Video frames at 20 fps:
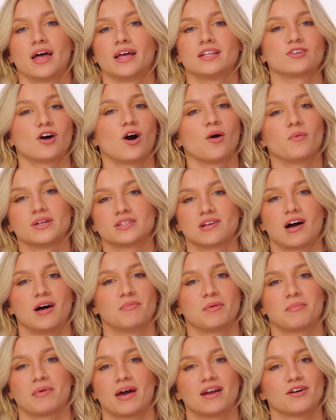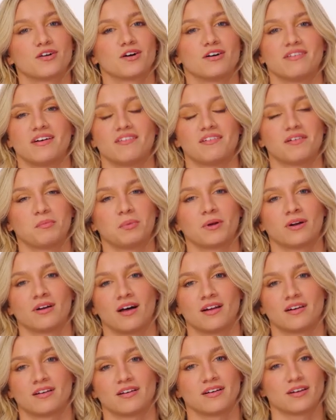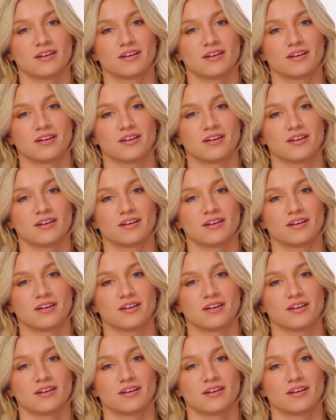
It's always on me, but I don't know if I've ever put it on an